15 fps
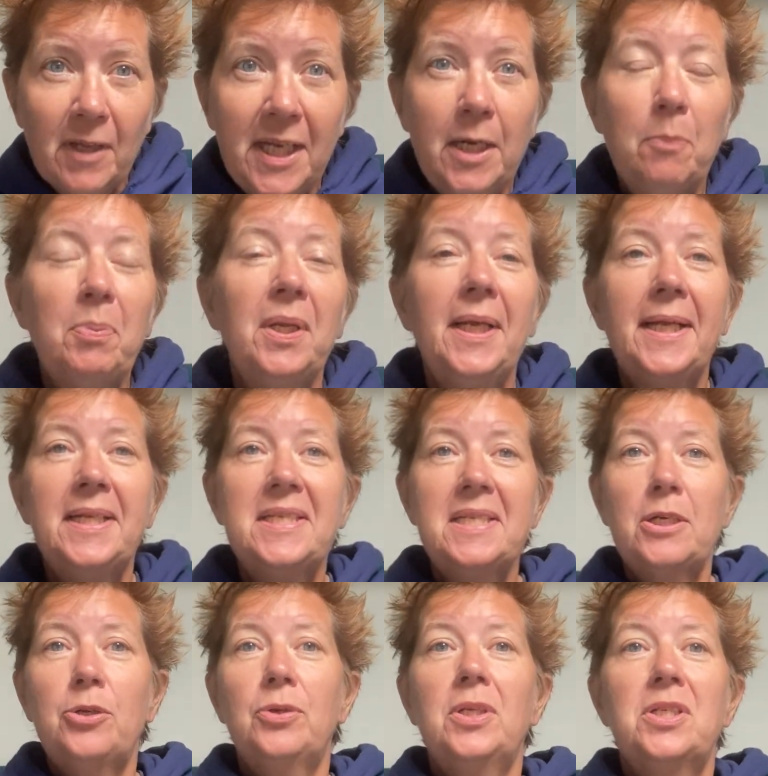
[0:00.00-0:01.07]
in a place
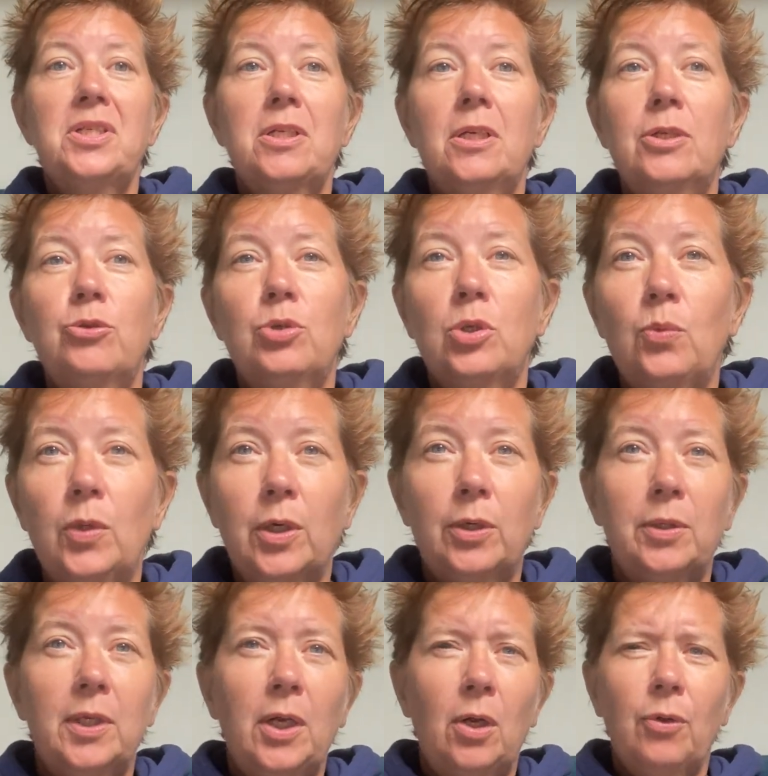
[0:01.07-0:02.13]
here in this country
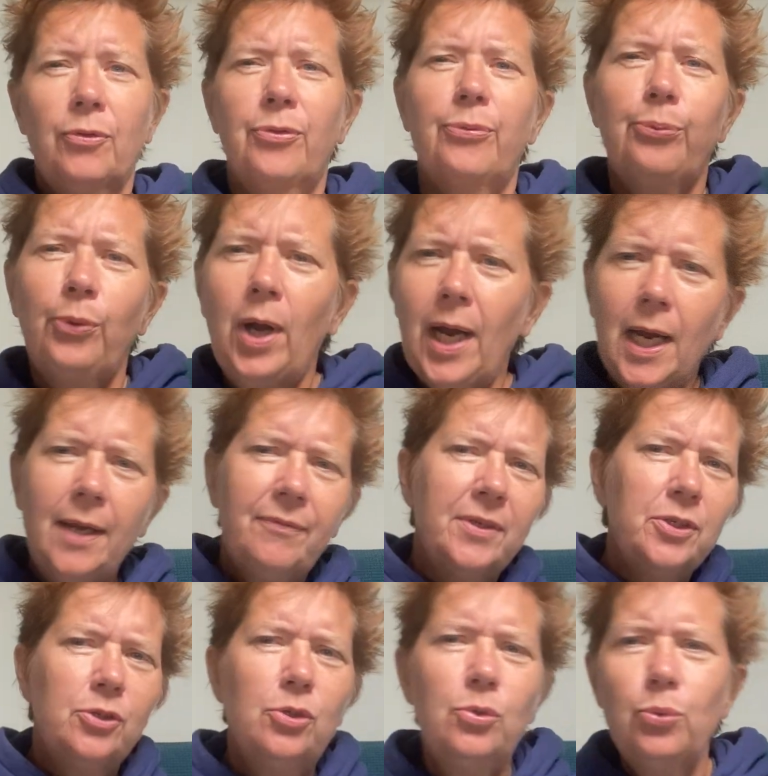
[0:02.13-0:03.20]
where, you know, thrive
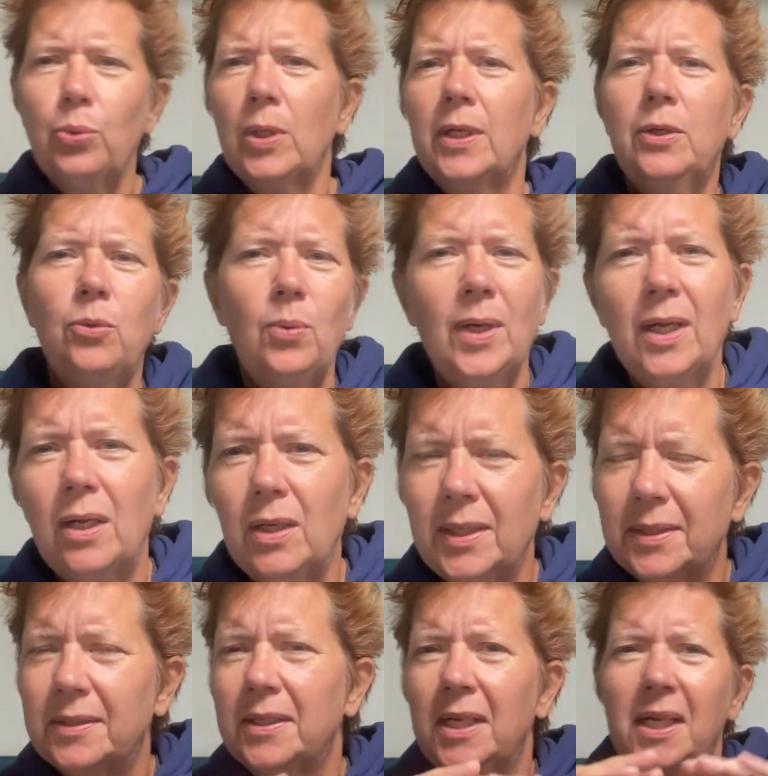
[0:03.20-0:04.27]
and do really well
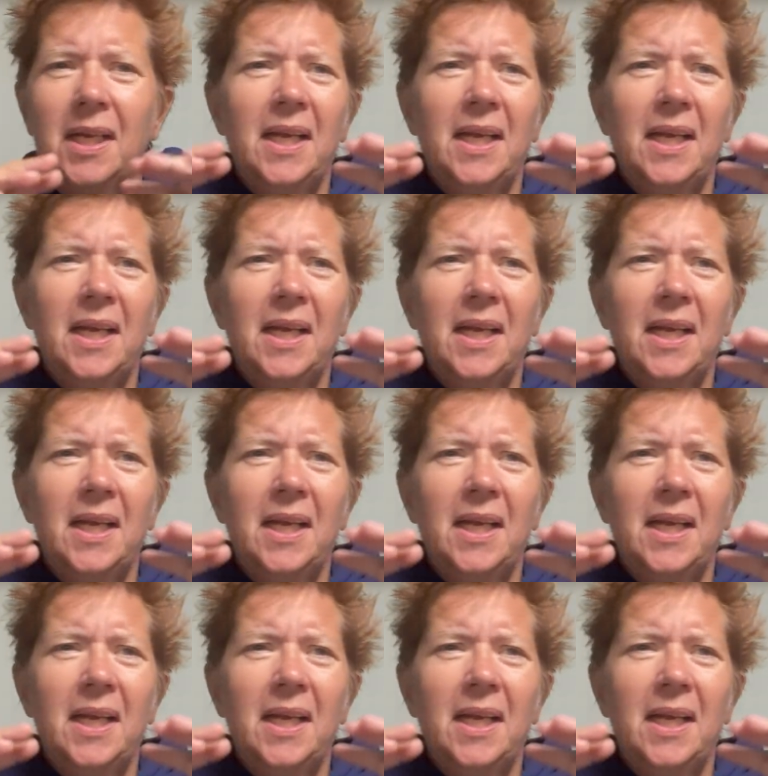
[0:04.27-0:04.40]
and,